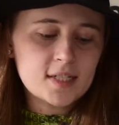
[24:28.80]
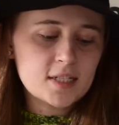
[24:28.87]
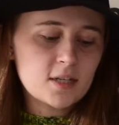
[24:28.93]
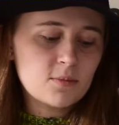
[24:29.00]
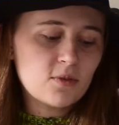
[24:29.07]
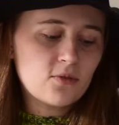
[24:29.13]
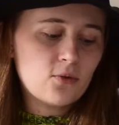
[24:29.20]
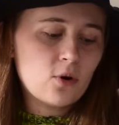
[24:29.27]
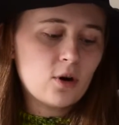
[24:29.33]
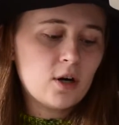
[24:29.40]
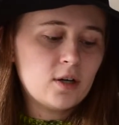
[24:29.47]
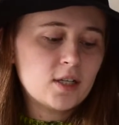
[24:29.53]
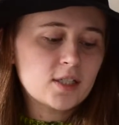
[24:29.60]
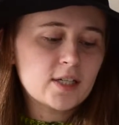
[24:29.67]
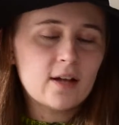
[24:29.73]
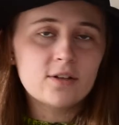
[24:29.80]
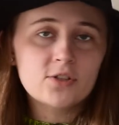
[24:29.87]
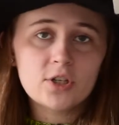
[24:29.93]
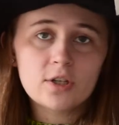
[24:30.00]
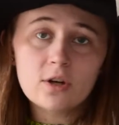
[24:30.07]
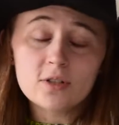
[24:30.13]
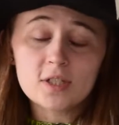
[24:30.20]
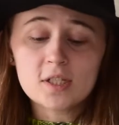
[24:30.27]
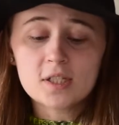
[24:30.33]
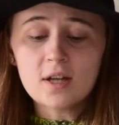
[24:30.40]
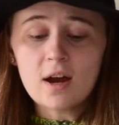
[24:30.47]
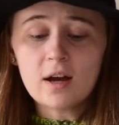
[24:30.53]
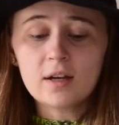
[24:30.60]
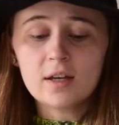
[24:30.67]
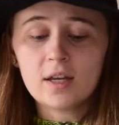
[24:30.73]
I said before, Knitology Cozy
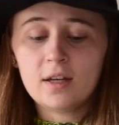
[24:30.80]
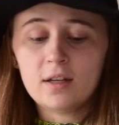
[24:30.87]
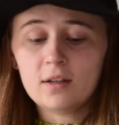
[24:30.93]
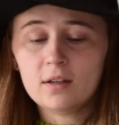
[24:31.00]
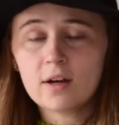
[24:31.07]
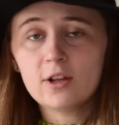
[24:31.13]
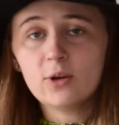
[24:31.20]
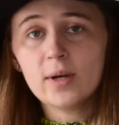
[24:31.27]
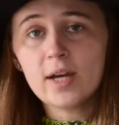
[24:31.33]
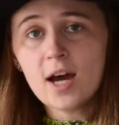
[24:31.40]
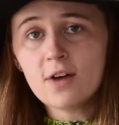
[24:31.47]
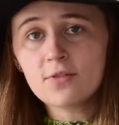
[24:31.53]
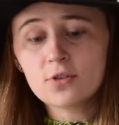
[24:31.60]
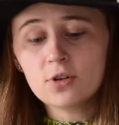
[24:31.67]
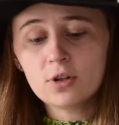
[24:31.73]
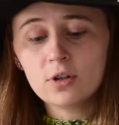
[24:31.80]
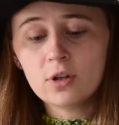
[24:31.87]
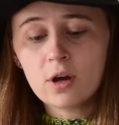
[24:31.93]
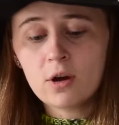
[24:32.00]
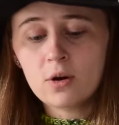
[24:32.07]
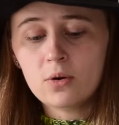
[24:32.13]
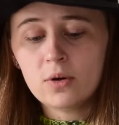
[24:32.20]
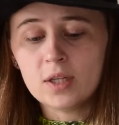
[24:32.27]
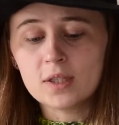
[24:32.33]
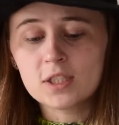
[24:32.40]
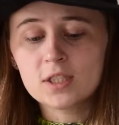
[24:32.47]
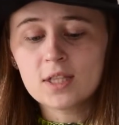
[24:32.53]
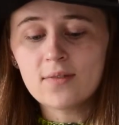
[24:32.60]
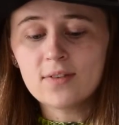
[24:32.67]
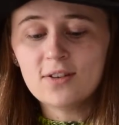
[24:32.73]
Sock in the colorway Afterglow.
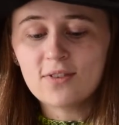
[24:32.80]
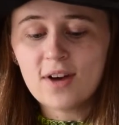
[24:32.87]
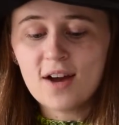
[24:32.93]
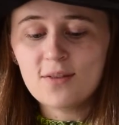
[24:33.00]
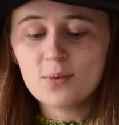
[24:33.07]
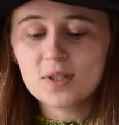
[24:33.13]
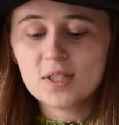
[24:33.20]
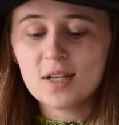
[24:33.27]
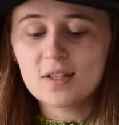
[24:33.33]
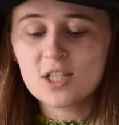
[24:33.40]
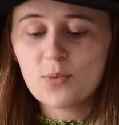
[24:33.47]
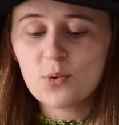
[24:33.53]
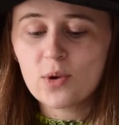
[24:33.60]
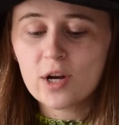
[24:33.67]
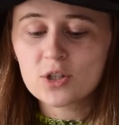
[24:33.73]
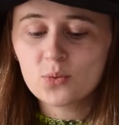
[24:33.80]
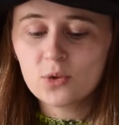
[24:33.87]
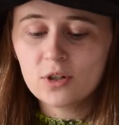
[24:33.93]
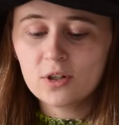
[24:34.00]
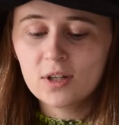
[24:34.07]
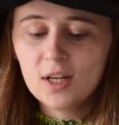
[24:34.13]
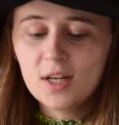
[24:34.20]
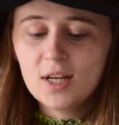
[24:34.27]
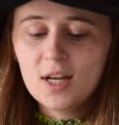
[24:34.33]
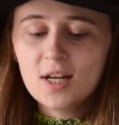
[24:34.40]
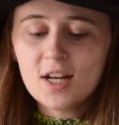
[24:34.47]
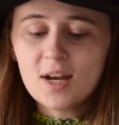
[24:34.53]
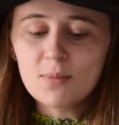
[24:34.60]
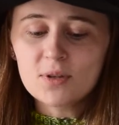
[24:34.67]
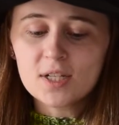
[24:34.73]
It's 75% superwash wool,
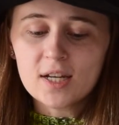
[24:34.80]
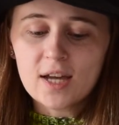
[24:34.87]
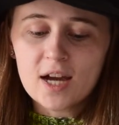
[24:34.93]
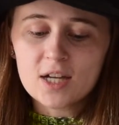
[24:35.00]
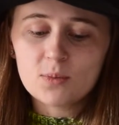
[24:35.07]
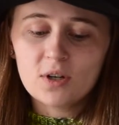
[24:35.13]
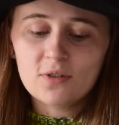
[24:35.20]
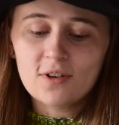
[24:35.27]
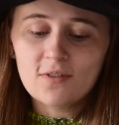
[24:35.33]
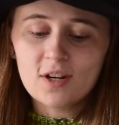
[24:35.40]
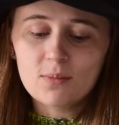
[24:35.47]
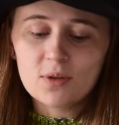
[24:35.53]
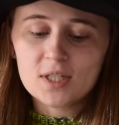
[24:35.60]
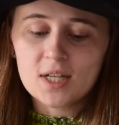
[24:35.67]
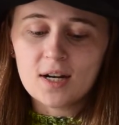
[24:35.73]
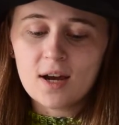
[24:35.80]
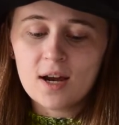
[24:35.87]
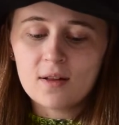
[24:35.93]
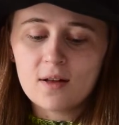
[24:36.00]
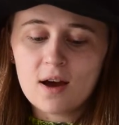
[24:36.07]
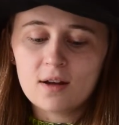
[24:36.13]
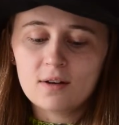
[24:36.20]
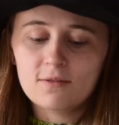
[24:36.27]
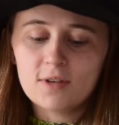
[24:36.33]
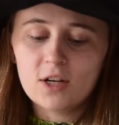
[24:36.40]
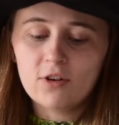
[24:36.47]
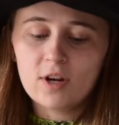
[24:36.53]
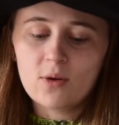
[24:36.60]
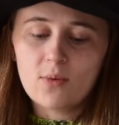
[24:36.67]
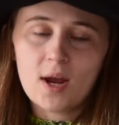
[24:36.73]
10% cashmere, 15% nylon,
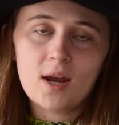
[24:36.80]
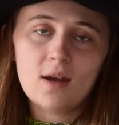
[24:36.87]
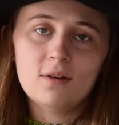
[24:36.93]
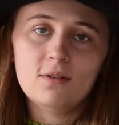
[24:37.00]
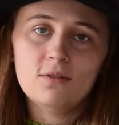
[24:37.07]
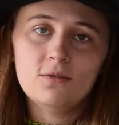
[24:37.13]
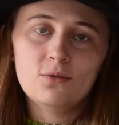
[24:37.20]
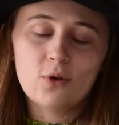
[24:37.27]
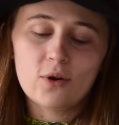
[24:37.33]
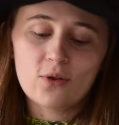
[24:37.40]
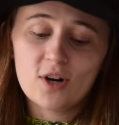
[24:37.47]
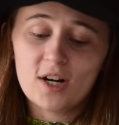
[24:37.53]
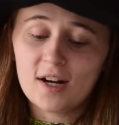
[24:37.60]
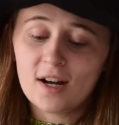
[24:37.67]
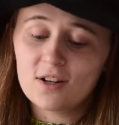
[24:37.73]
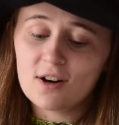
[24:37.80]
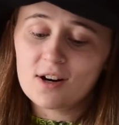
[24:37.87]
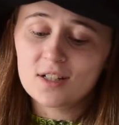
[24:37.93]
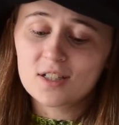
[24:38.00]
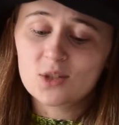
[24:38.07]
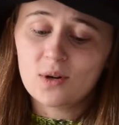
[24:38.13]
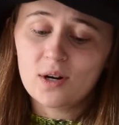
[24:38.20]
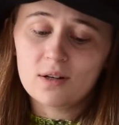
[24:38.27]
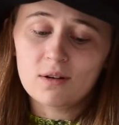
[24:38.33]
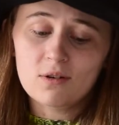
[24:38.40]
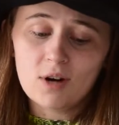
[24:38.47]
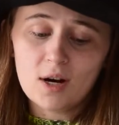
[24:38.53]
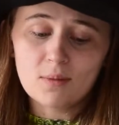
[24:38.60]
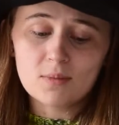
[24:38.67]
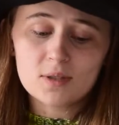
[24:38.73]
fingering weight, 439 yards to 100
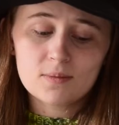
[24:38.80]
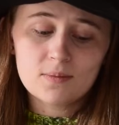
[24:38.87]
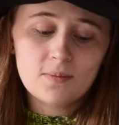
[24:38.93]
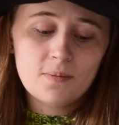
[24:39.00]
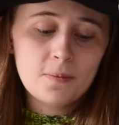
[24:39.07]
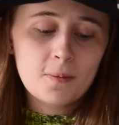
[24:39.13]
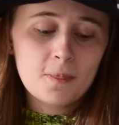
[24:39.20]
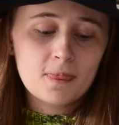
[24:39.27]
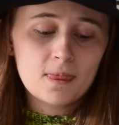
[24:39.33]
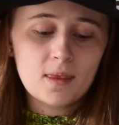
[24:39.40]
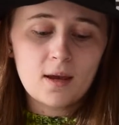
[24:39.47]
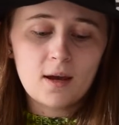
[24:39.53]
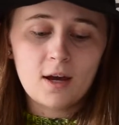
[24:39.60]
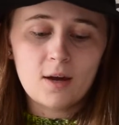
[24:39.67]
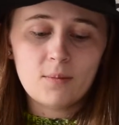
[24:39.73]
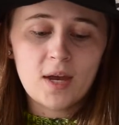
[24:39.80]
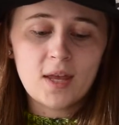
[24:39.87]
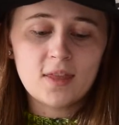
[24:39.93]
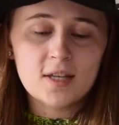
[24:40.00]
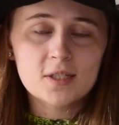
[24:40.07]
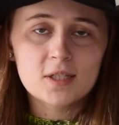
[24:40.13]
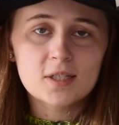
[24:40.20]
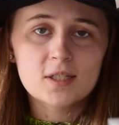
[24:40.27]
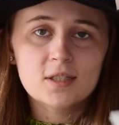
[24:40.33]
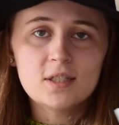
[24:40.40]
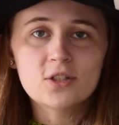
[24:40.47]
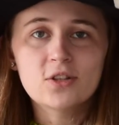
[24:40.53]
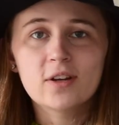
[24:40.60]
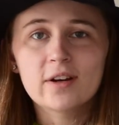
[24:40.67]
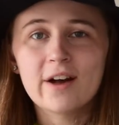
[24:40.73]
grams. And
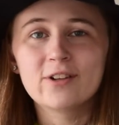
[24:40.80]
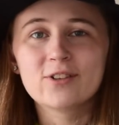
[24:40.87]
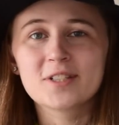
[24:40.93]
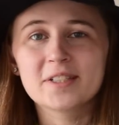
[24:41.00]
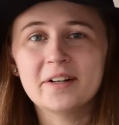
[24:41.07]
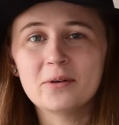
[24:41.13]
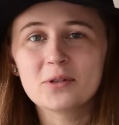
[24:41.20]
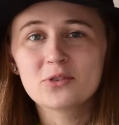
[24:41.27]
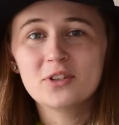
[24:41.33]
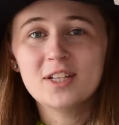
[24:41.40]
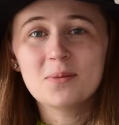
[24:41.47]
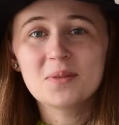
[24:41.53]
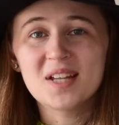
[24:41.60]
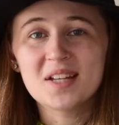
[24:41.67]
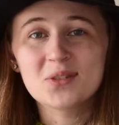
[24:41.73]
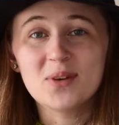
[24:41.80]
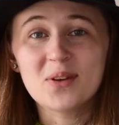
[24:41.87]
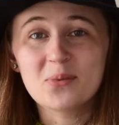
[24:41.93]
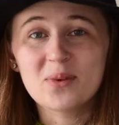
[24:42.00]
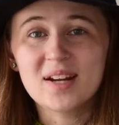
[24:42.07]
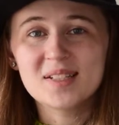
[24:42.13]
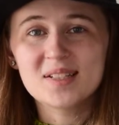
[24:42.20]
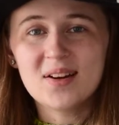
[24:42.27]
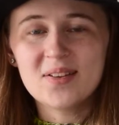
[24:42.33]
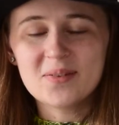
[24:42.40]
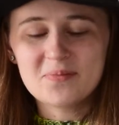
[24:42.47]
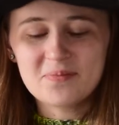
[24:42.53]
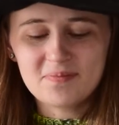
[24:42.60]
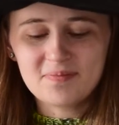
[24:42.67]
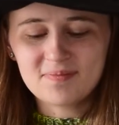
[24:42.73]
these are the colors that I was really obsessed with when I saw them.